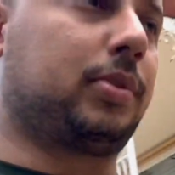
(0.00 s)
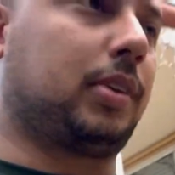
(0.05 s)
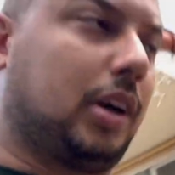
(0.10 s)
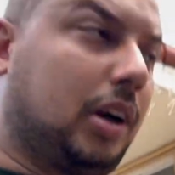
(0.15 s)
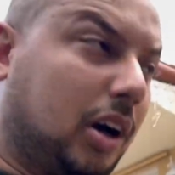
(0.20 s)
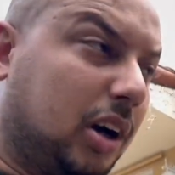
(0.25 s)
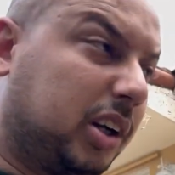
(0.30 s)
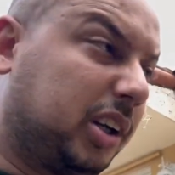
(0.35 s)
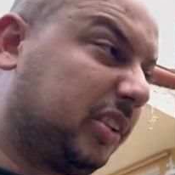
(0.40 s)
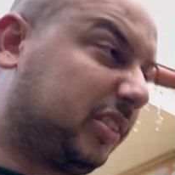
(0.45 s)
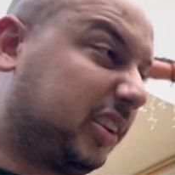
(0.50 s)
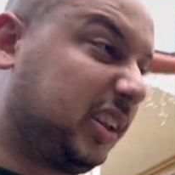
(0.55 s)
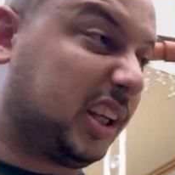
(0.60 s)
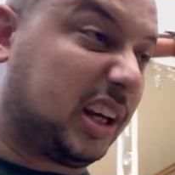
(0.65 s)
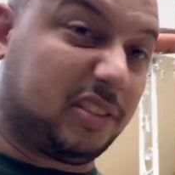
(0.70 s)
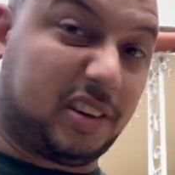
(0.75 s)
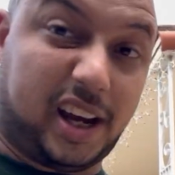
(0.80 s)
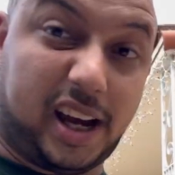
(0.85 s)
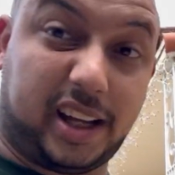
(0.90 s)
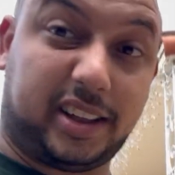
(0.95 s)
honestly, I've
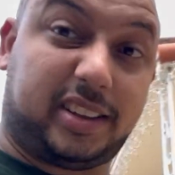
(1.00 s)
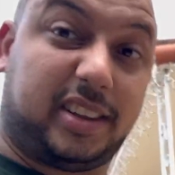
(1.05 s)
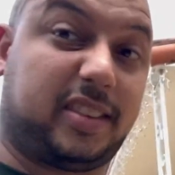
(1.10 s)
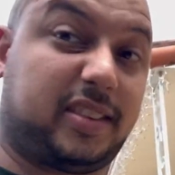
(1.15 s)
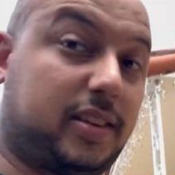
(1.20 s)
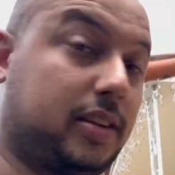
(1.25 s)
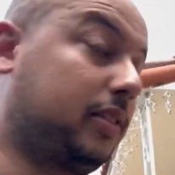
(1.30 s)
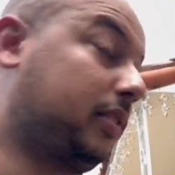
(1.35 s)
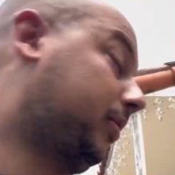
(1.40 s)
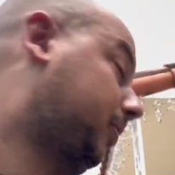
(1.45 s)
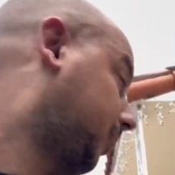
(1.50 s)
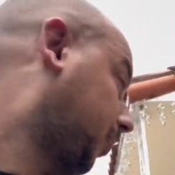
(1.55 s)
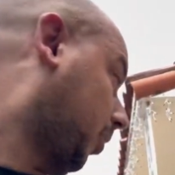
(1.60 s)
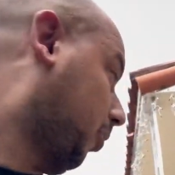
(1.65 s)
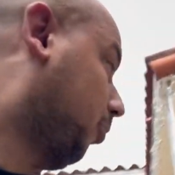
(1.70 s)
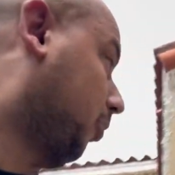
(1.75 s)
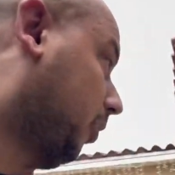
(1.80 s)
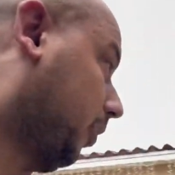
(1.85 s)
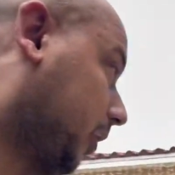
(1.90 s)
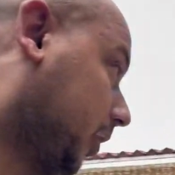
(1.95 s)
had this since
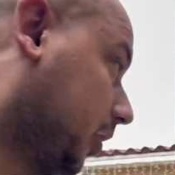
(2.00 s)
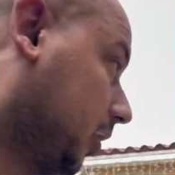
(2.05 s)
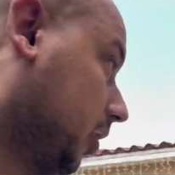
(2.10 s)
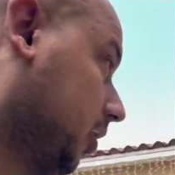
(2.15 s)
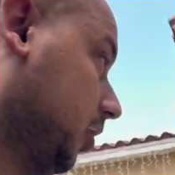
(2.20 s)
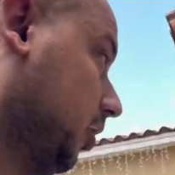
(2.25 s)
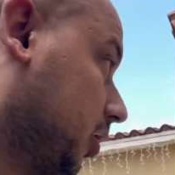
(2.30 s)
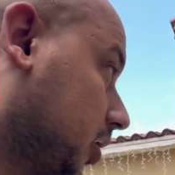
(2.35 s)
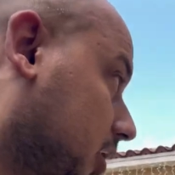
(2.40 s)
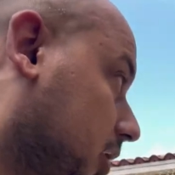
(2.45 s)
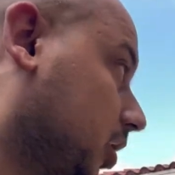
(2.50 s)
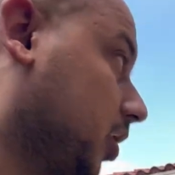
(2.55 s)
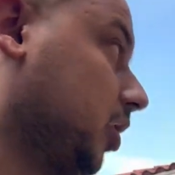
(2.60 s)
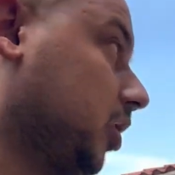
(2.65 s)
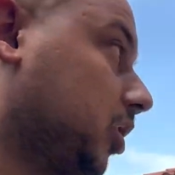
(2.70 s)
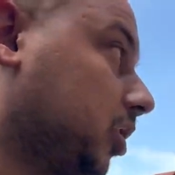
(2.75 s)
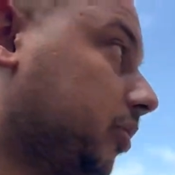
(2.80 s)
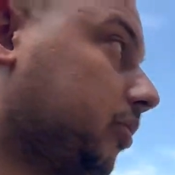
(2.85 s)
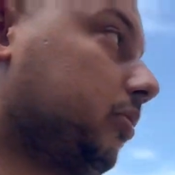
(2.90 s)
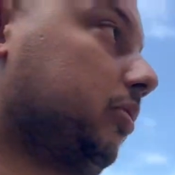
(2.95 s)
February,
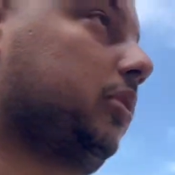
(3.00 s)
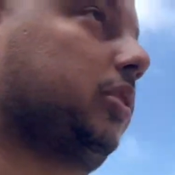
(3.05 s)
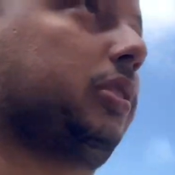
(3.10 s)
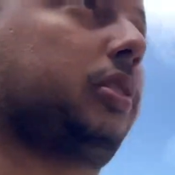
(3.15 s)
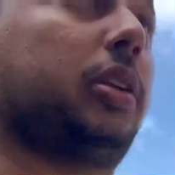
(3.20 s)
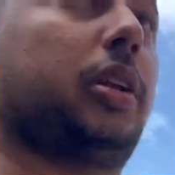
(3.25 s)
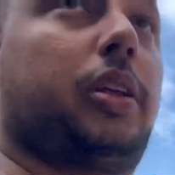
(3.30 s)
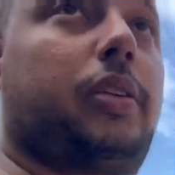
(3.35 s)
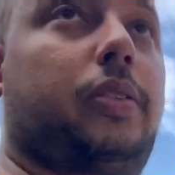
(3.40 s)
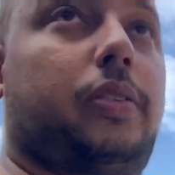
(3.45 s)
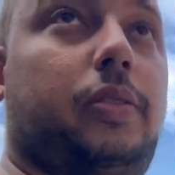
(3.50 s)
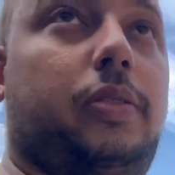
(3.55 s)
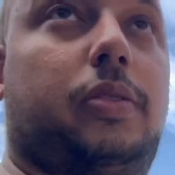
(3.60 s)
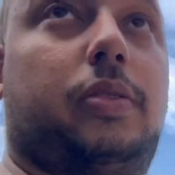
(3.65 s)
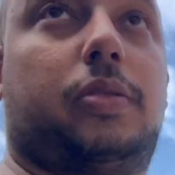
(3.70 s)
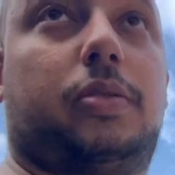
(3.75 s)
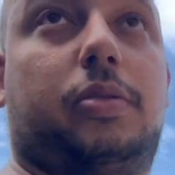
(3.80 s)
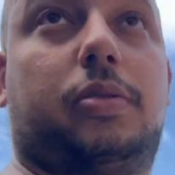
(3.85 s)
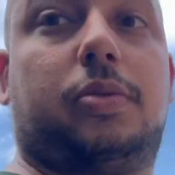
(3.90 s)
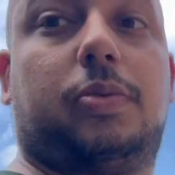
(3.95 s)
and
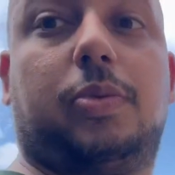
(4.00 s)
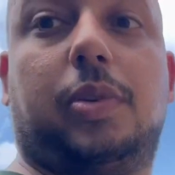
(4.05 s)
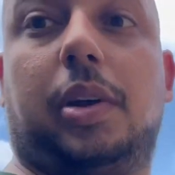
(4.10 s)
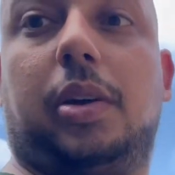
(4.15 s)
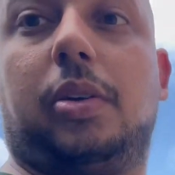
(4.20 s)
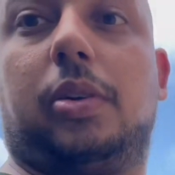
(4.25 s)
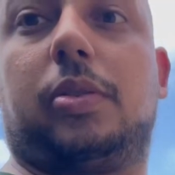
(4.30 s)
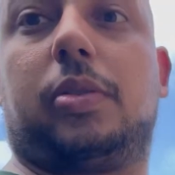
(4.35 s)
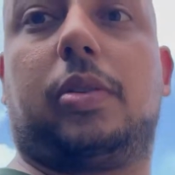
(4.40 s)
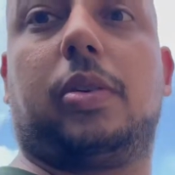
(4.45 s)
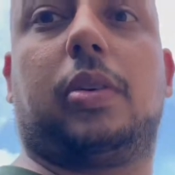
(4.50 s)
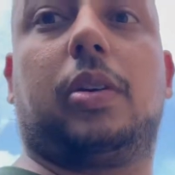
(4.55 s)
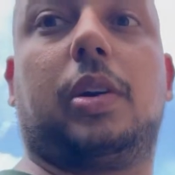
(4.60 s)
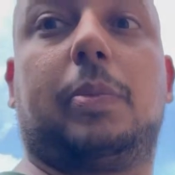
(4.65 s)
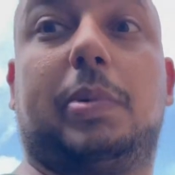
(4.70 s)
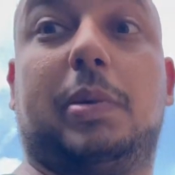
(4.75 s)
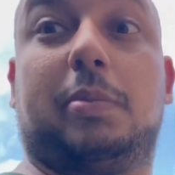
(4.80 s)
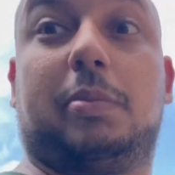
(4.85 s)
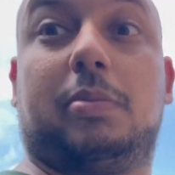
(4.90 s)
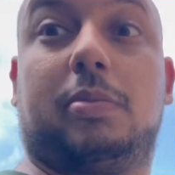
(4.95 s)
this video is going up
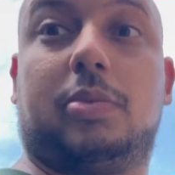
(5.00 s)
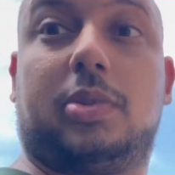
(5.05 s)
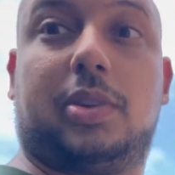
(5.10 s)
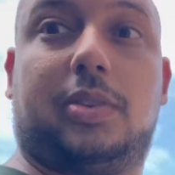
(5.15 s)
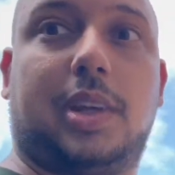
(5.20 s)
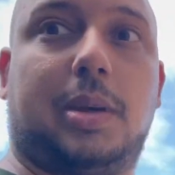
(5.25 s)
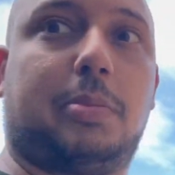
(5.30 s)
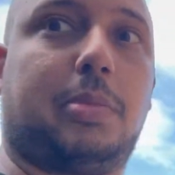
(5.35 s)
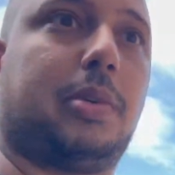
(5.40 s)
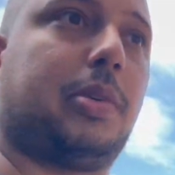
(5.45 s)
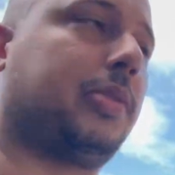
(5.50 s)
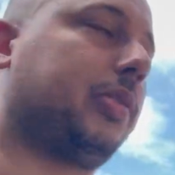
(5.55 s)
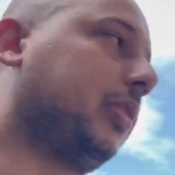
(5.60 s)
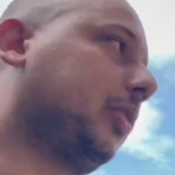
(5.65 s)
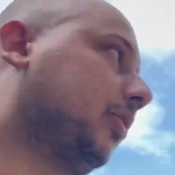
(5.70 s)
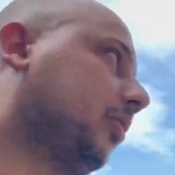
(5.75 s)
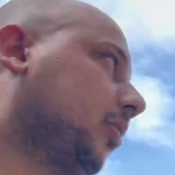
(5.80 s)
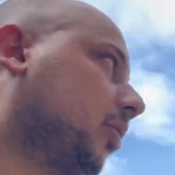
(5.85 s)
in September. So